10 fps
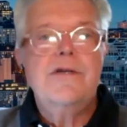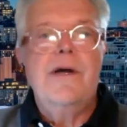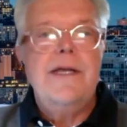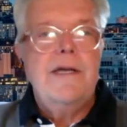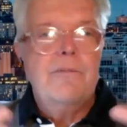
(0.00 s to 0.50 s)
So
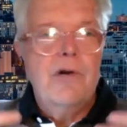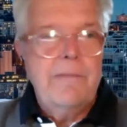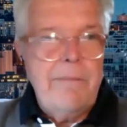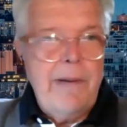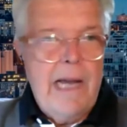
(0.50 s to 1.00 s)
I need to bring
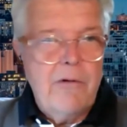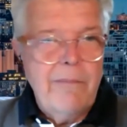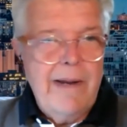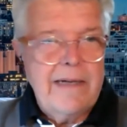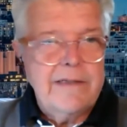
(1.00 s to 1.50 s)
my
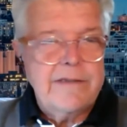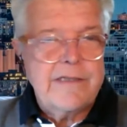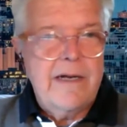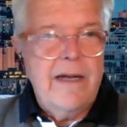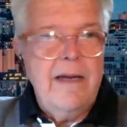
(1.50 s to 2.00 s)
power back
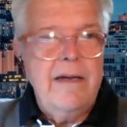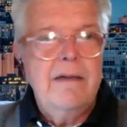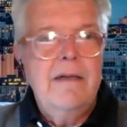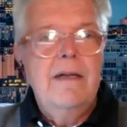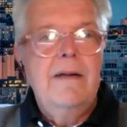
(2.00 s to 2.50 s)

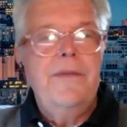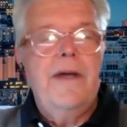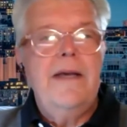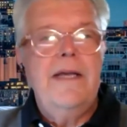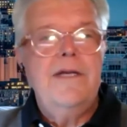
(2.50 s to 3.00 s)
inside.
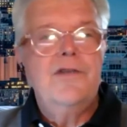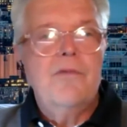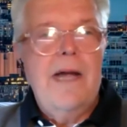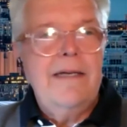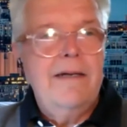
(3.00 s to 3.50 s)
I need to
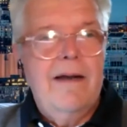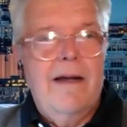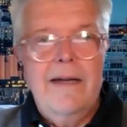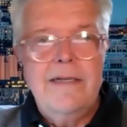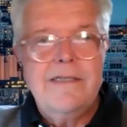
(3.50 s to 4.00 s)

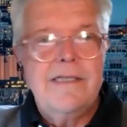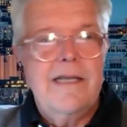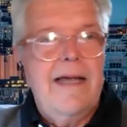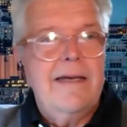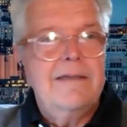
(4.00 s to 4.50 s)
recognize
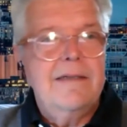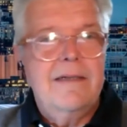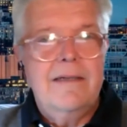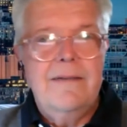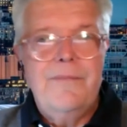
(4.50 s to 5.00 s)
that
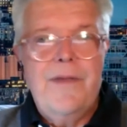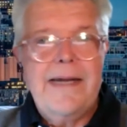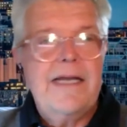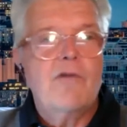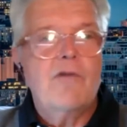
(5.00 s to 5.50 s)

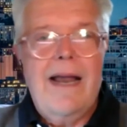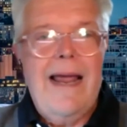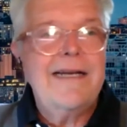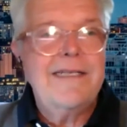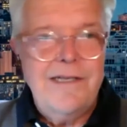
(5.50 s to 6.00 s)
I can
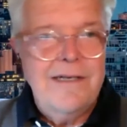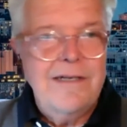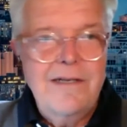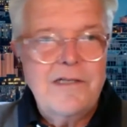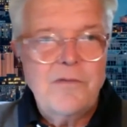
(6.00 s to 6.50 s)
relax
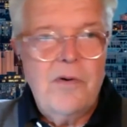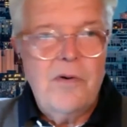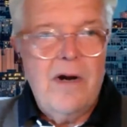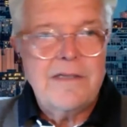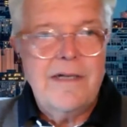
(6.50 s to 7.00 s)
into this
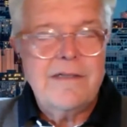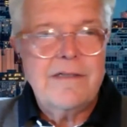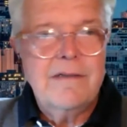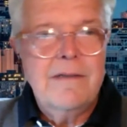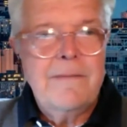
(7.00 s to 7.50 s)

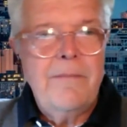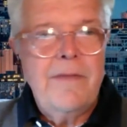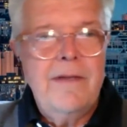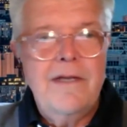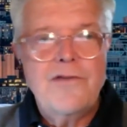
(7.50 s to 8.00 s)
process.
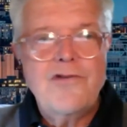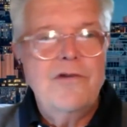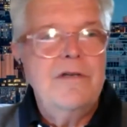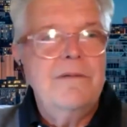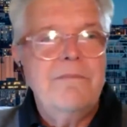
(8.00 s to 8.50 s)
It
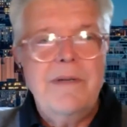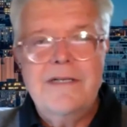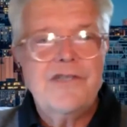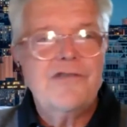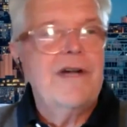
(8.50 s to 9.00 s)
shouldn't be
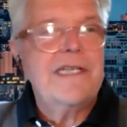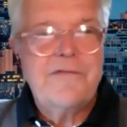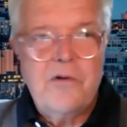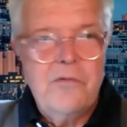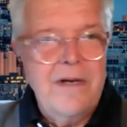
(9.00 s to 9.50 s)
a
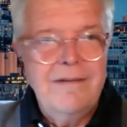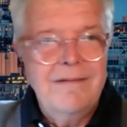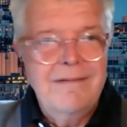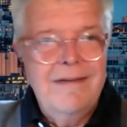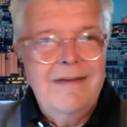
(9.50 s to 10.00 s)
stressful
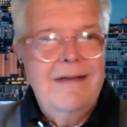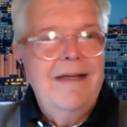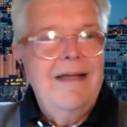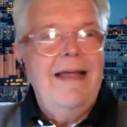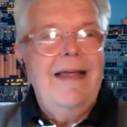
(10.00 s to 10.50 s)
one.
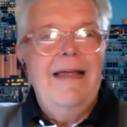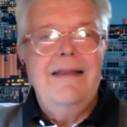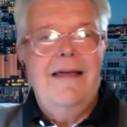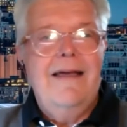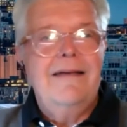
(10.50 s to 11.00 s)
And
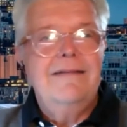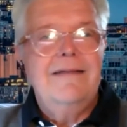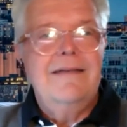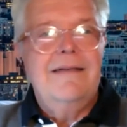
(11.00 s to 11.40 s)
that